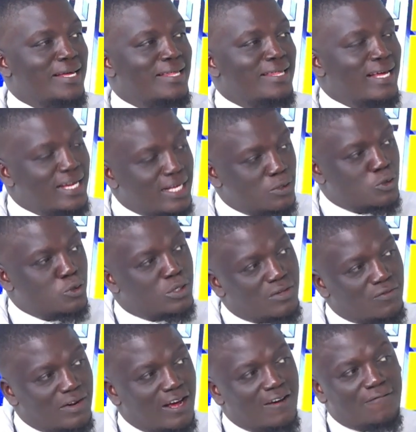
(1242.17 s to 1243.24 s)
There are leagues who don't
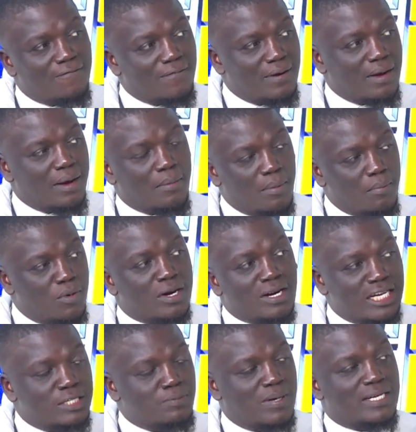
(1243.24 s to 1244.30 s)
even have
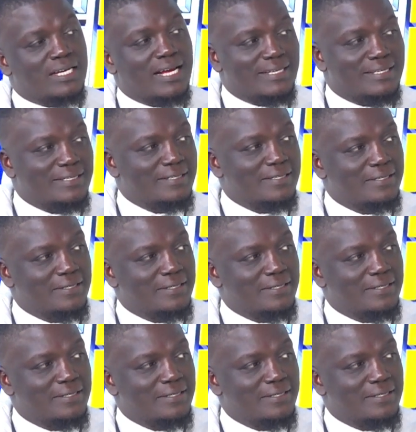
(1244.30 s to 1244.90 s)
broadcast partners.